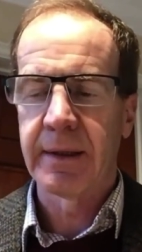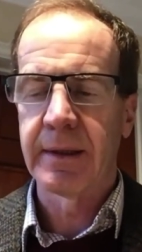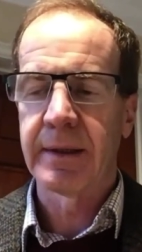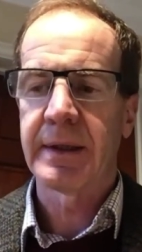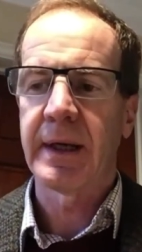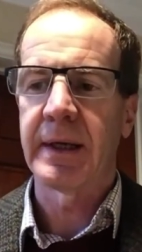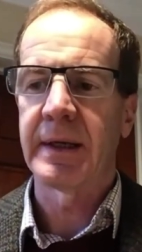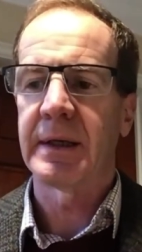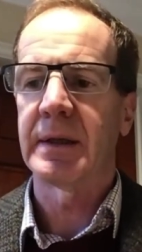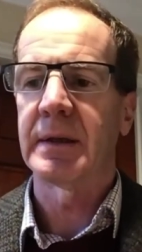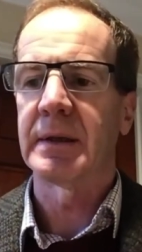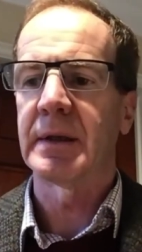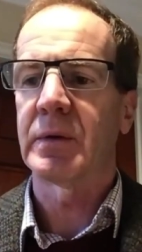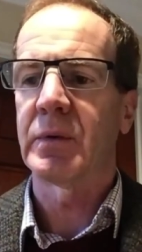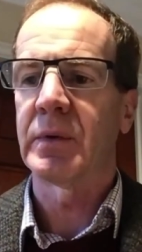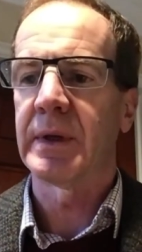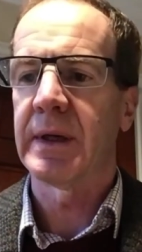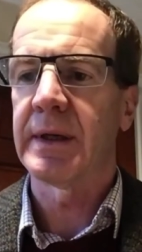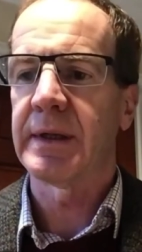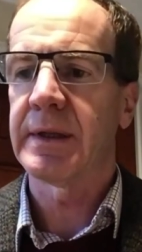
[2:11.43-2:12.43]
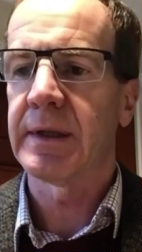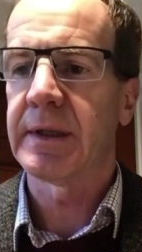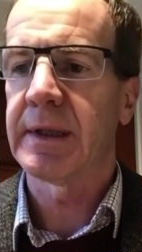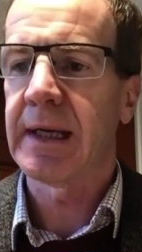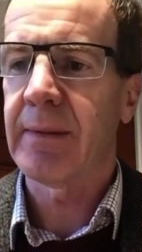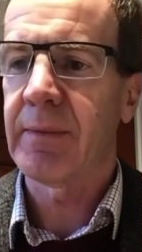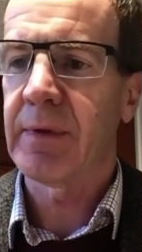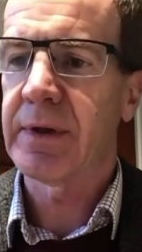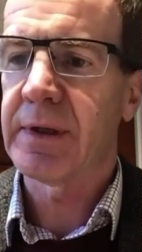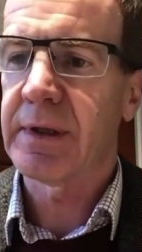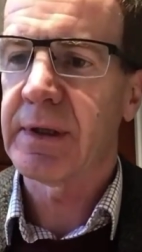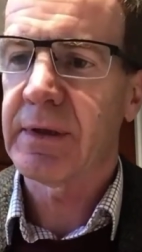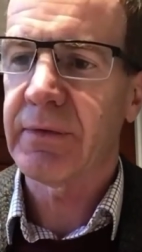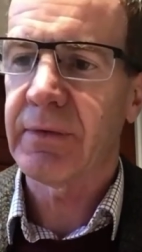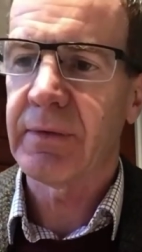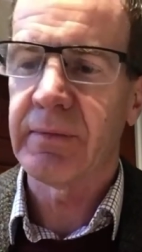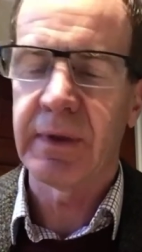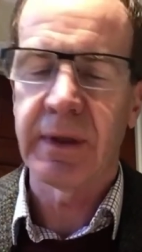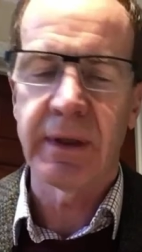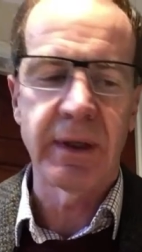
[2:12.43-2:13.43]
take your liquidated damages
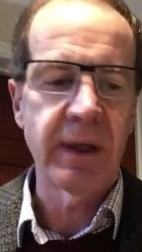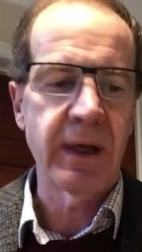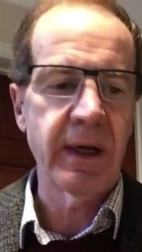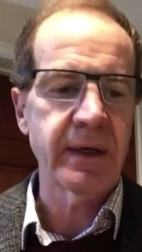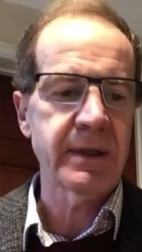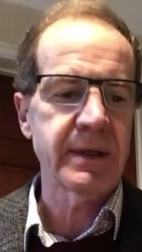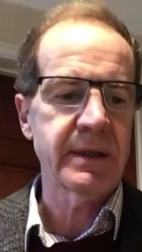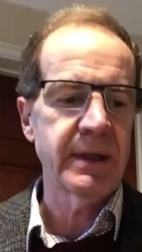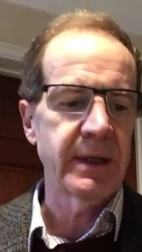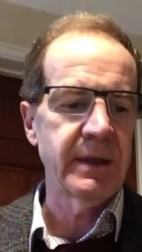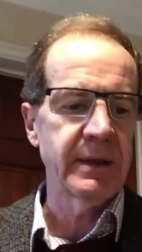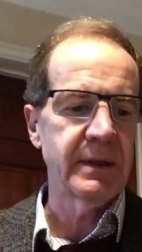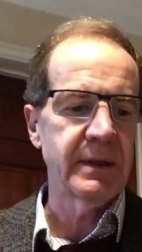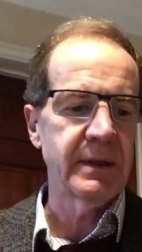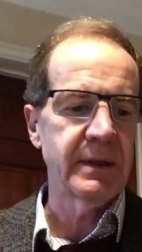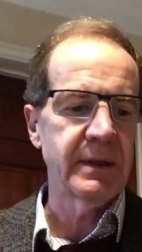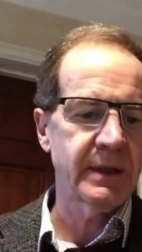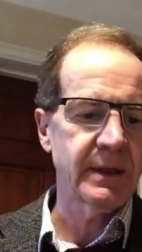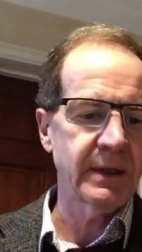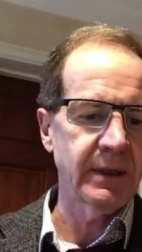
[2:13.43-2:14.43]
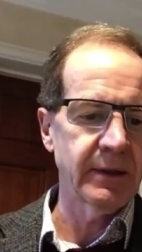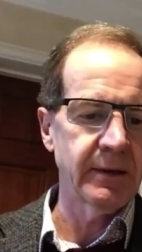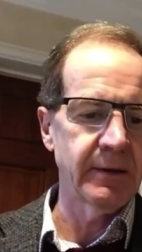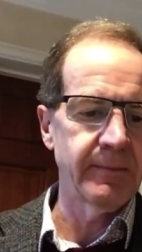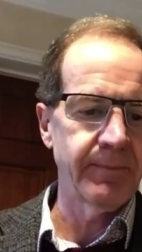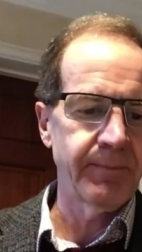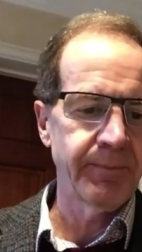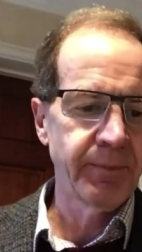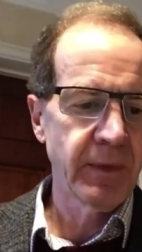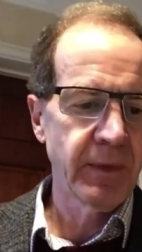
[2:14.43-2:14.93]
from the extended time.